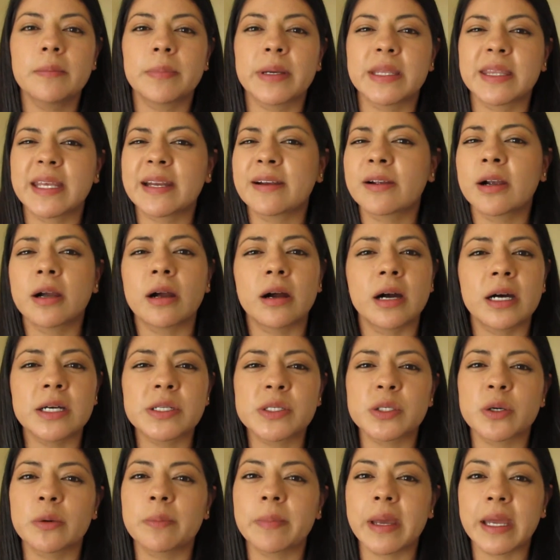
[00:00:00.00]
But there are
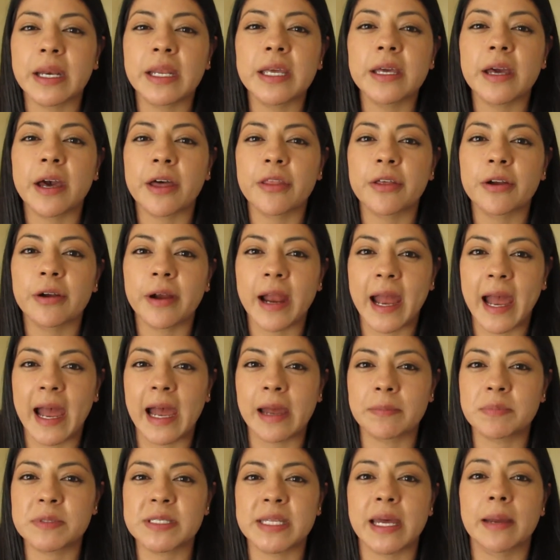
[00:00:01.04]
also many other
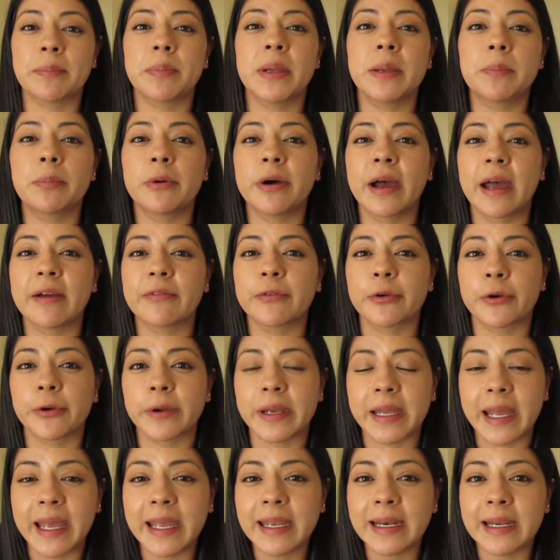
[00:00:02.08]
apps that people have
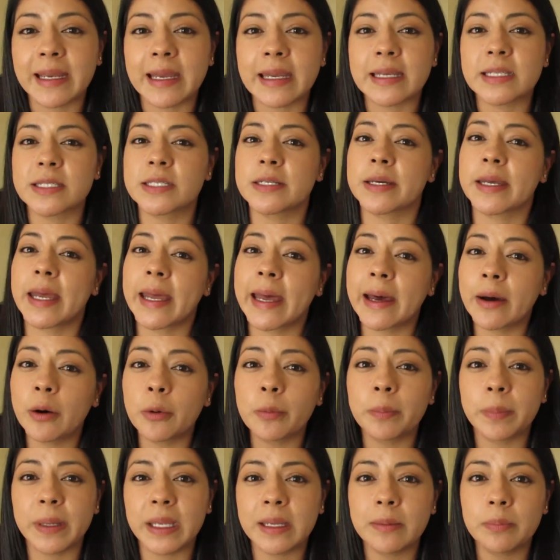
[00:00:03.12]
created to
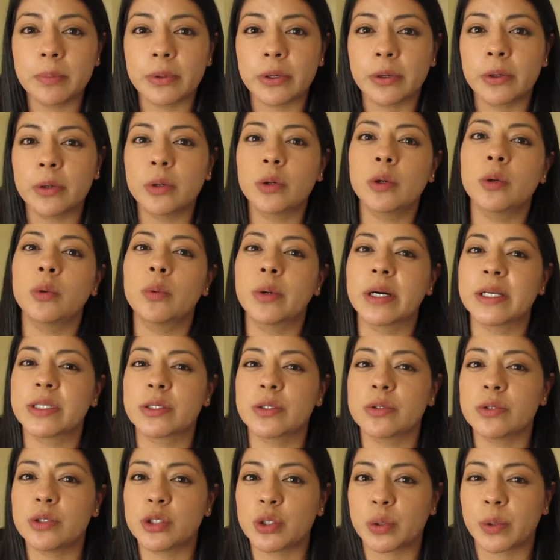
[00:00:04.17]
help people who want
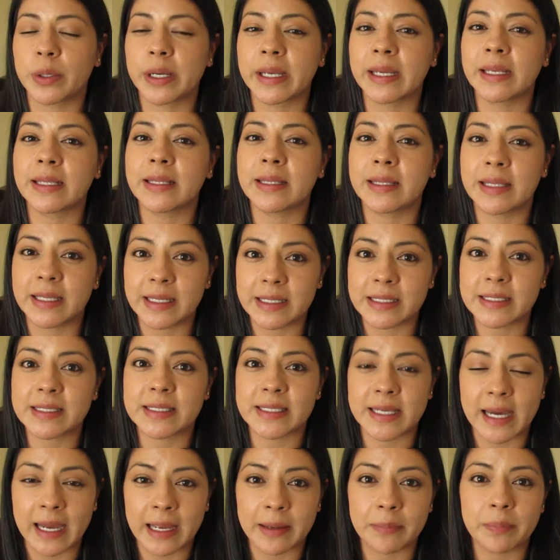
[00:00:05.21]
to join this
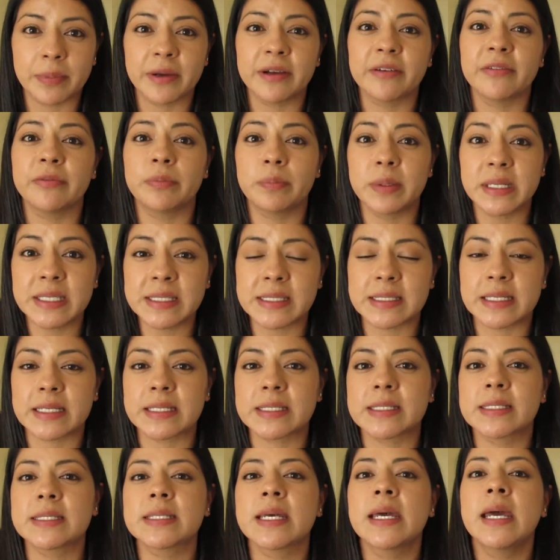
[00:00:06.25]
type of
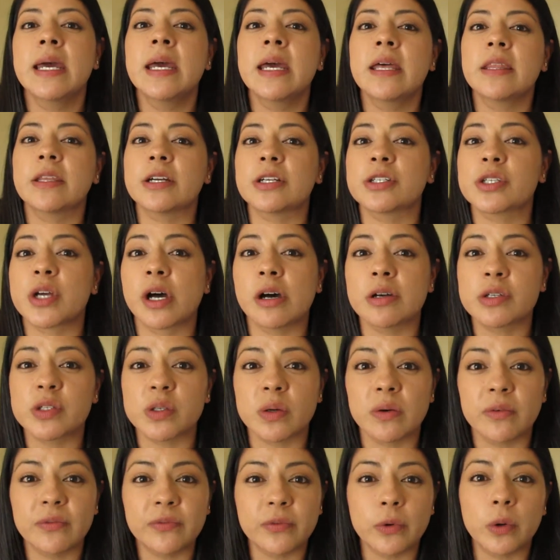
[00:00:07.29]
business. There's
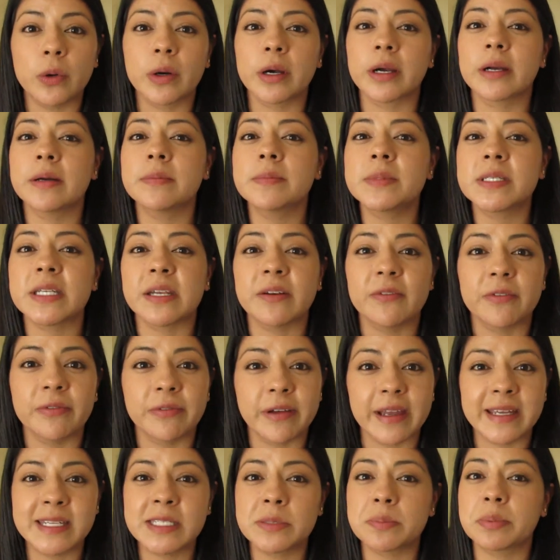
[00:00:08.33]
also forums and
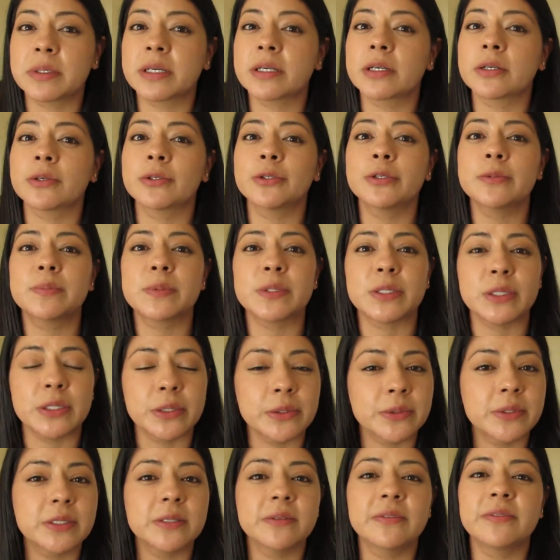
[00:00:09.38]
Facebook groups,
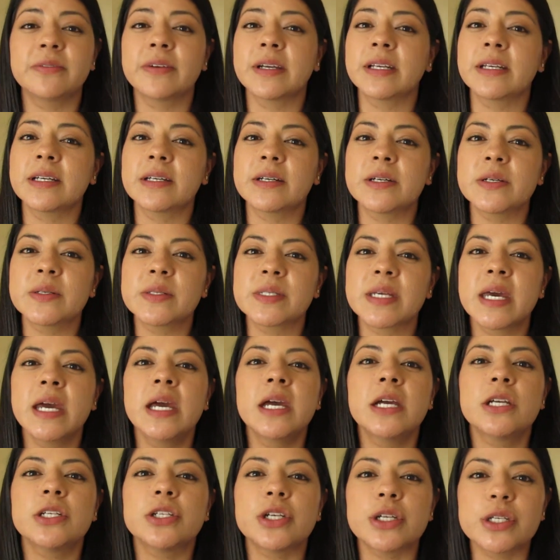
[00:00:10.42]
YouTube videos.
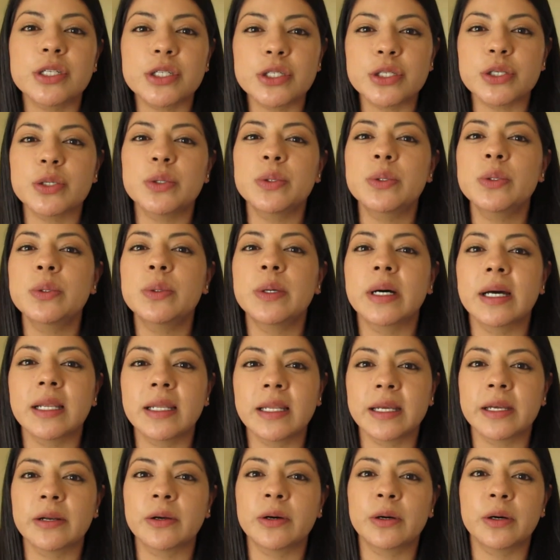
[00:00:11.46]
Just do a
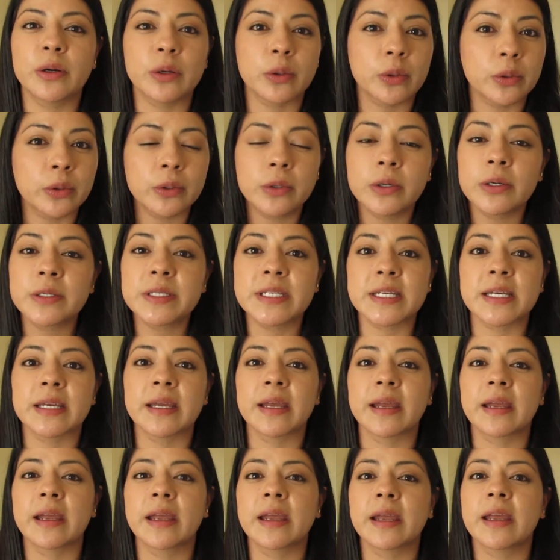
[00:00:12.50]
little Google
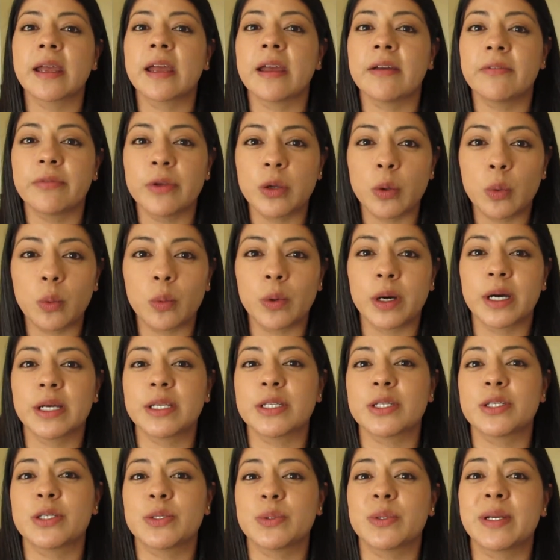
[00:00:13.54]
digging if you
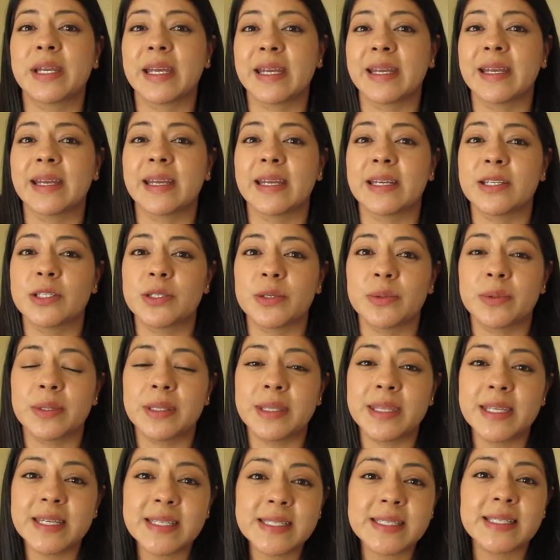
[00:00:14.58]
want to get into
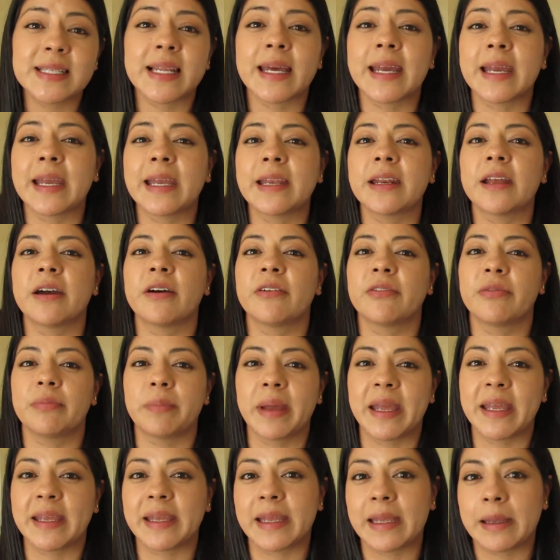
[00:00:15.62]
this lane of
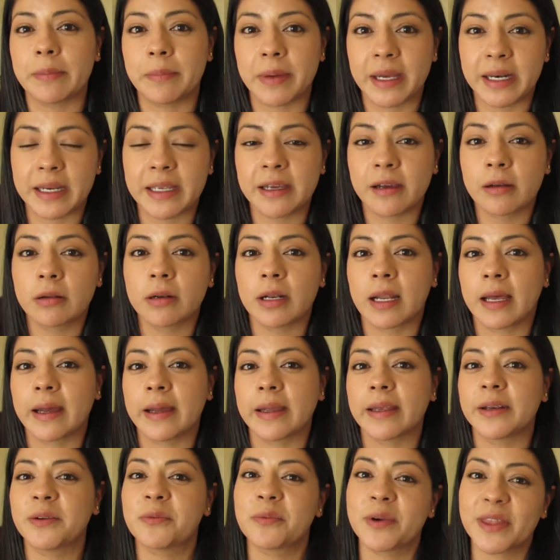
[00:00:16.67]
making money
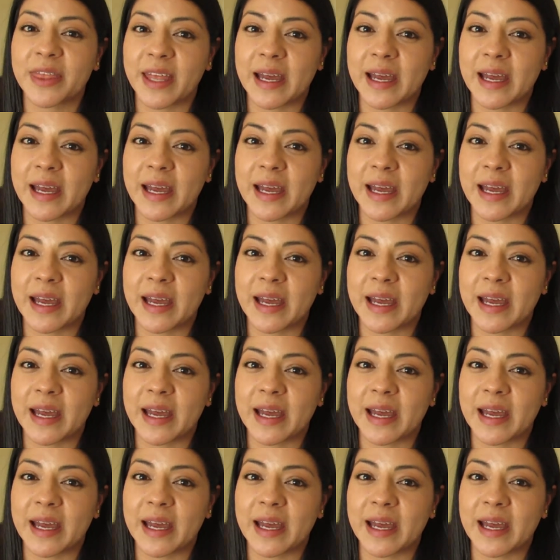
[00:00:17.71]
online with